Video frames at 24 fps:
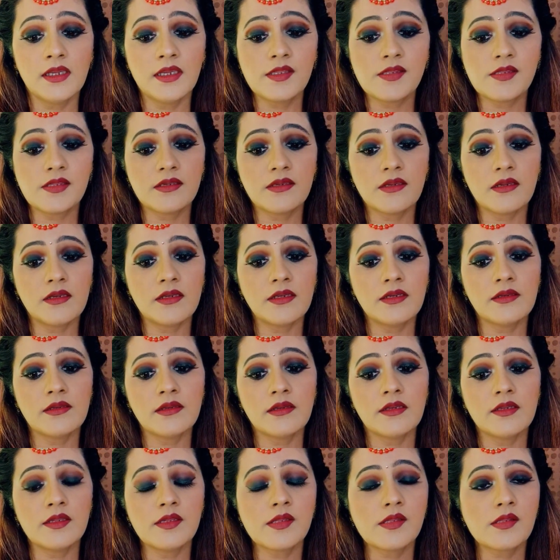It's
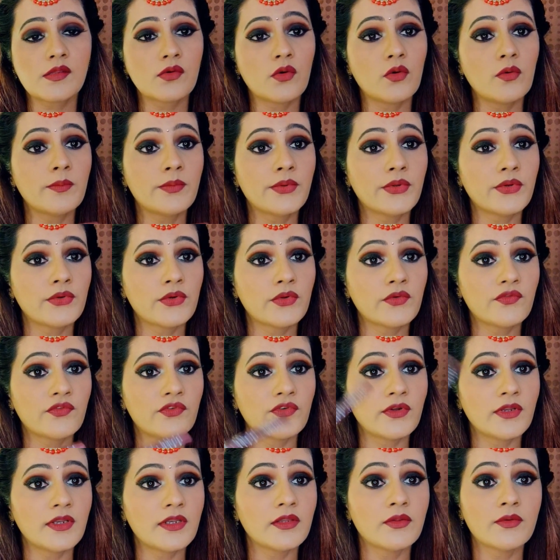really so
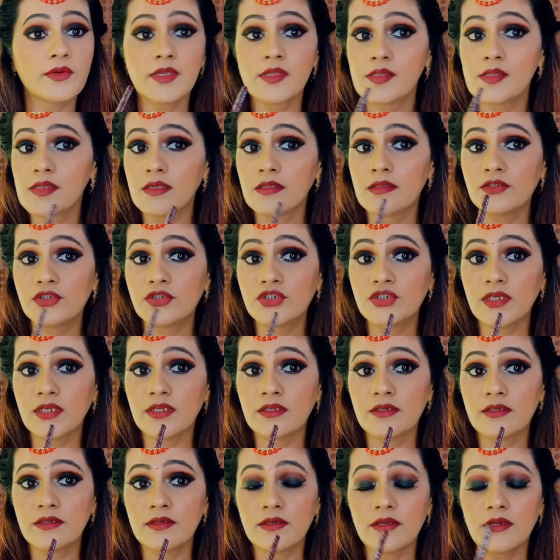beautiful. You can see the
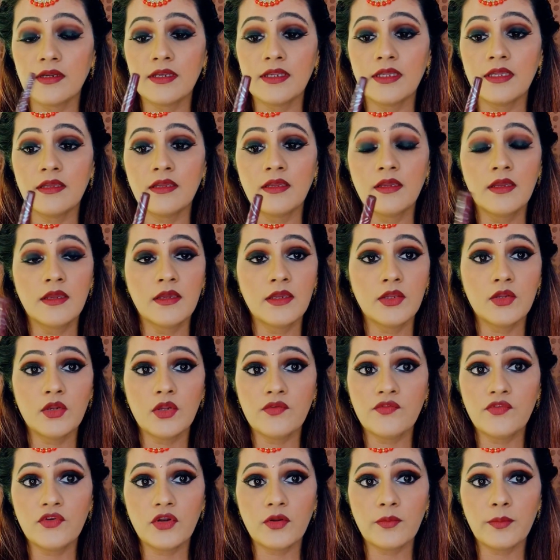shade. It really,
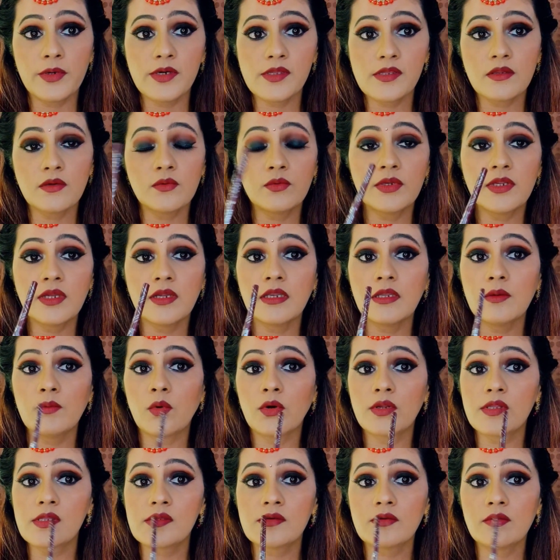if you're a person who really
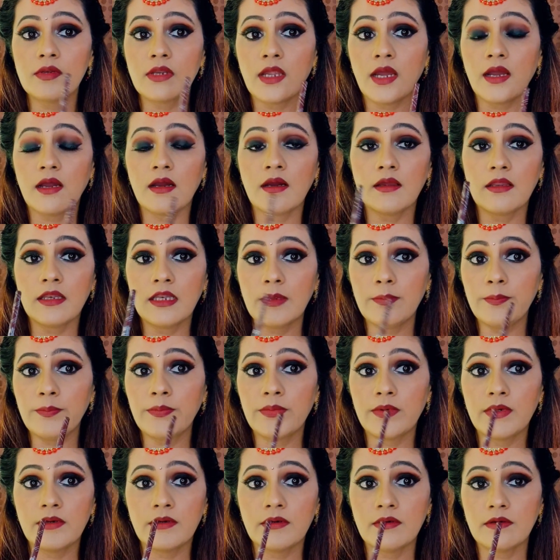wants to
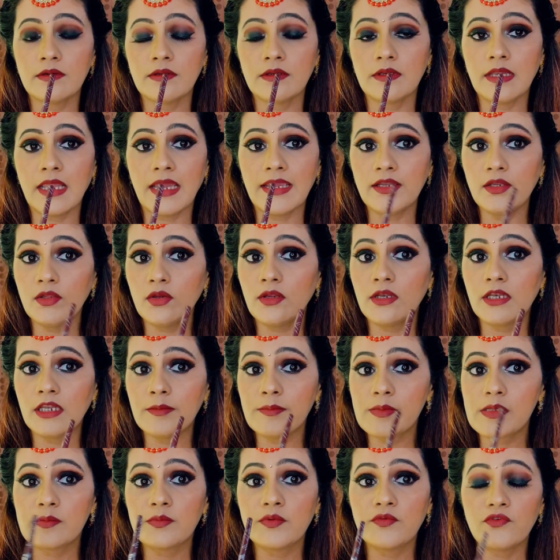line your
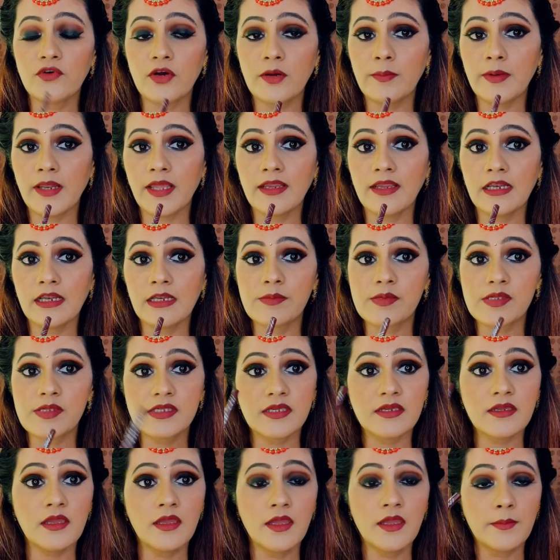lips before applying
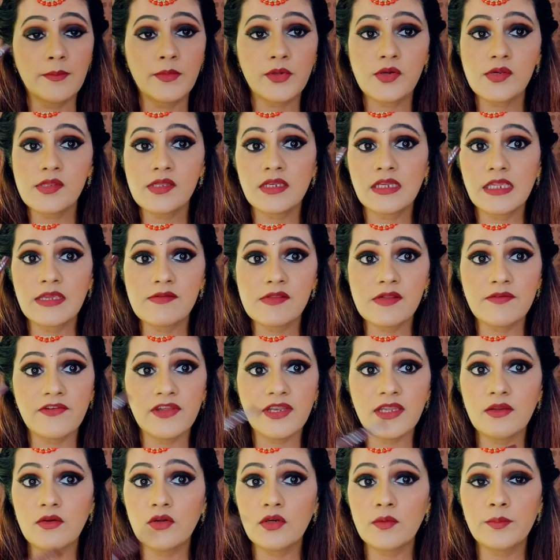lipstick, because it gives a
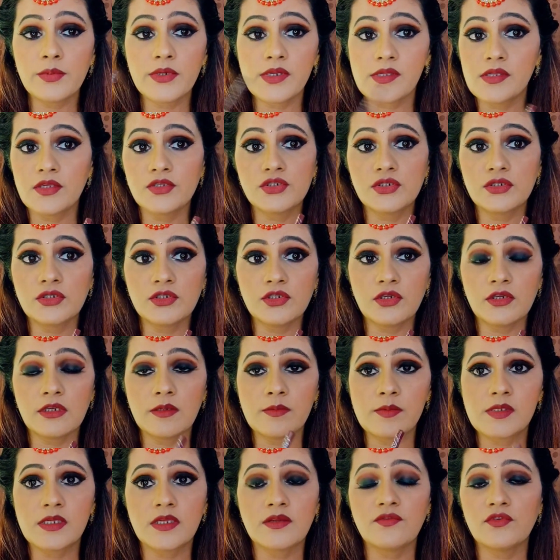very good precision to your
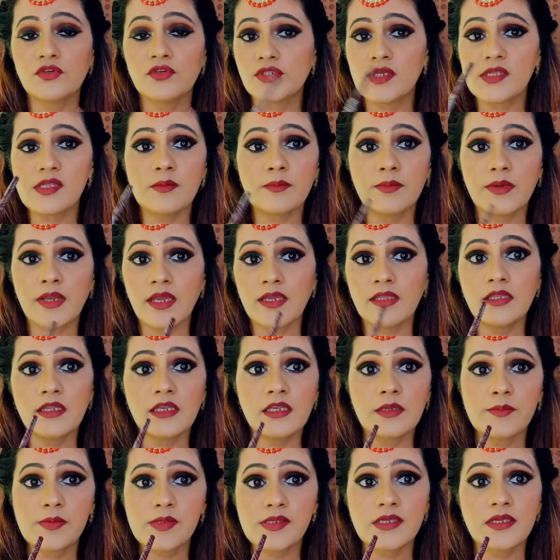lipstick. If you just apply
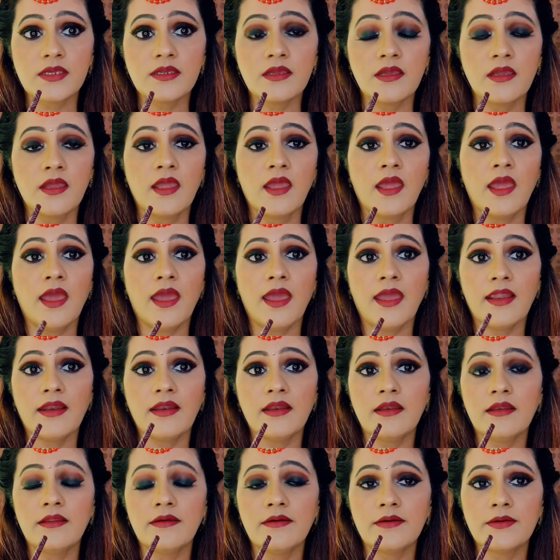the lipstick
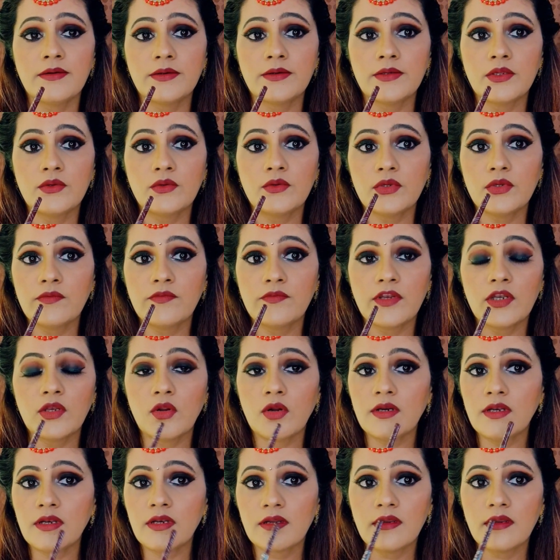and you will
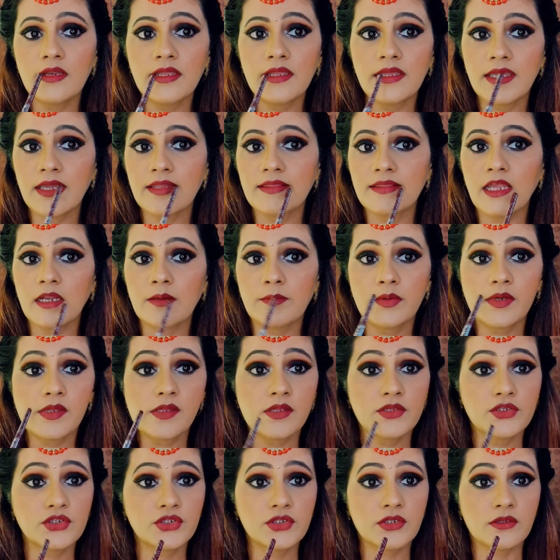not really get that
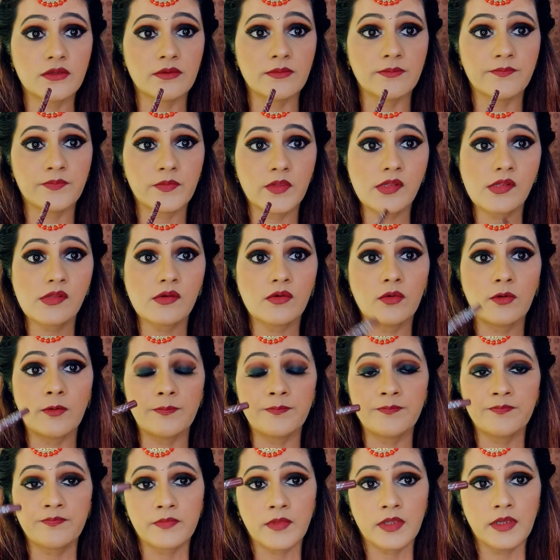precision.
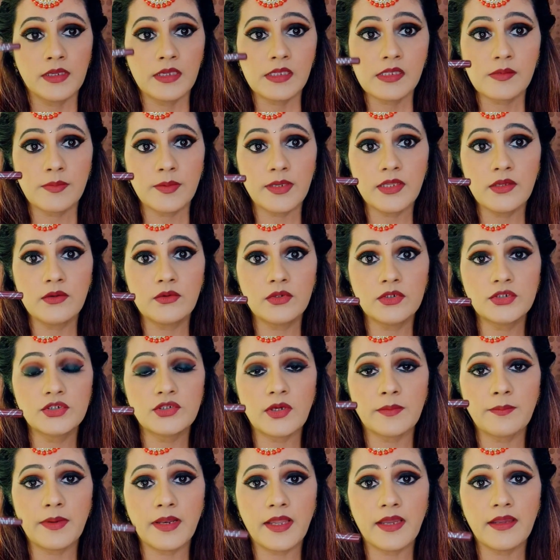So it's very good
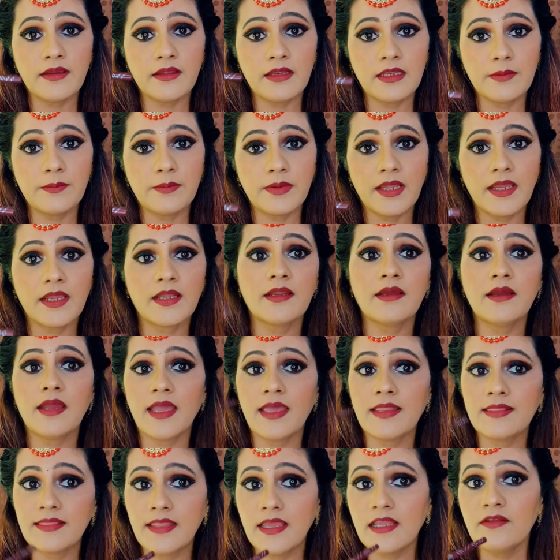to apply a lip liner
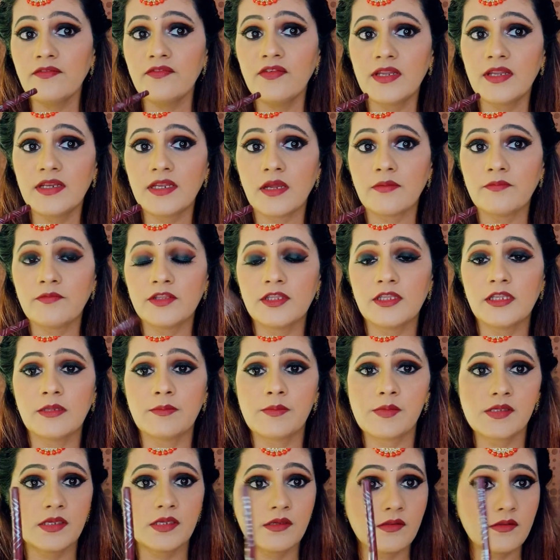and then fill it up with the
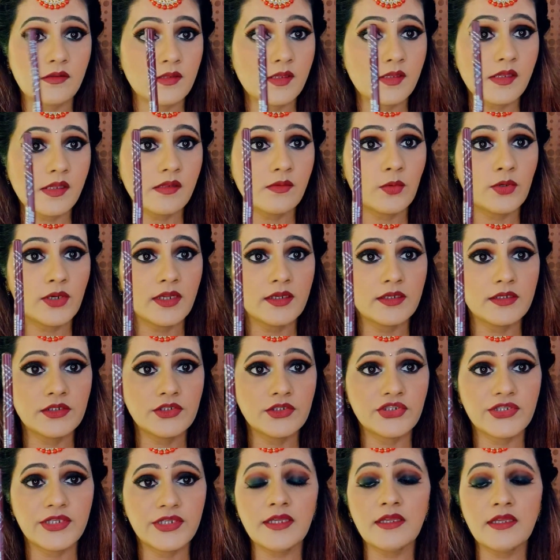lipstick. So this is what I
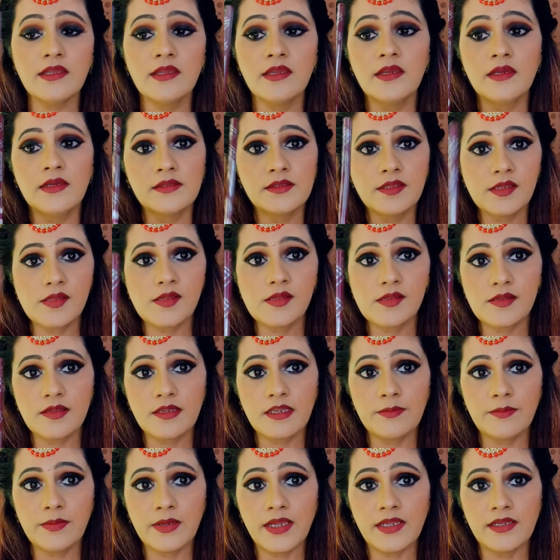did today. This is
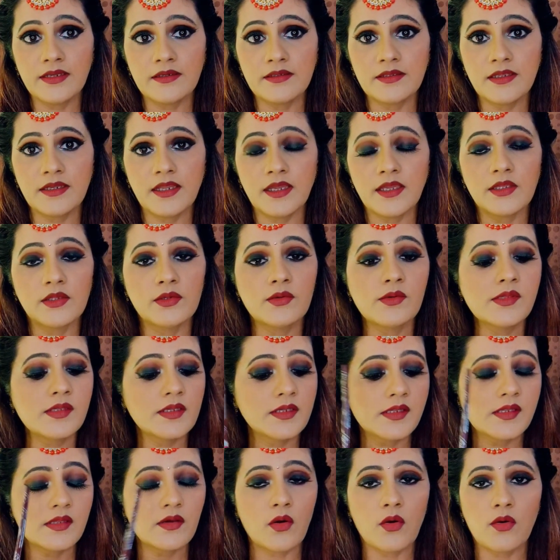the lip liner that I
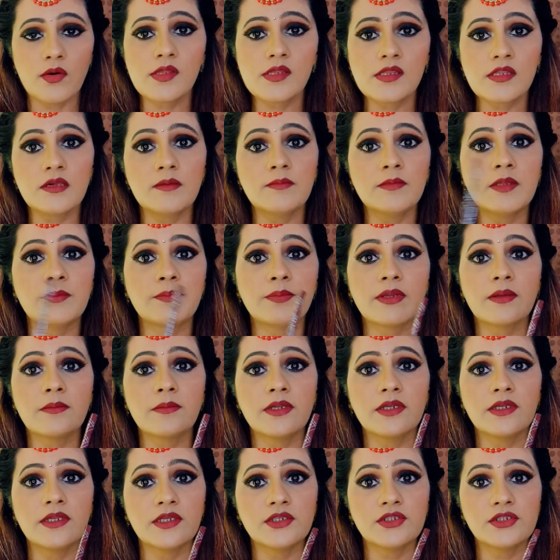use. It's awesome. The
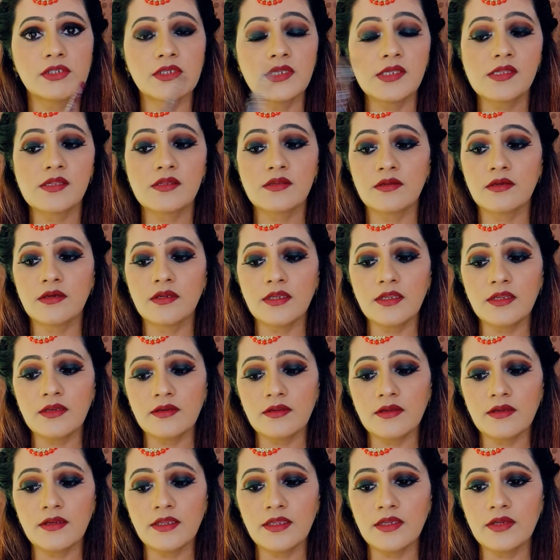pigmentation is
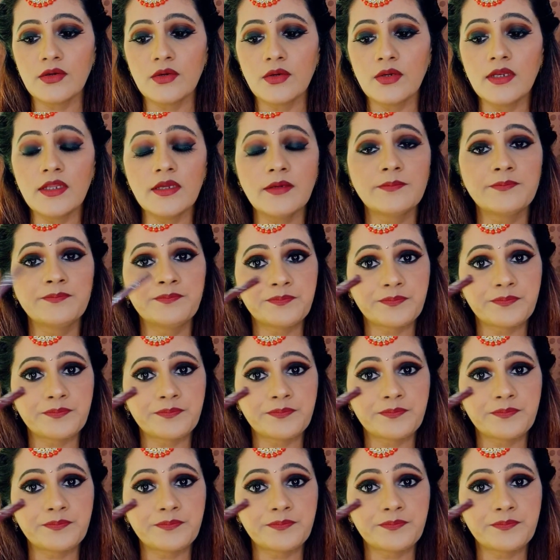really good.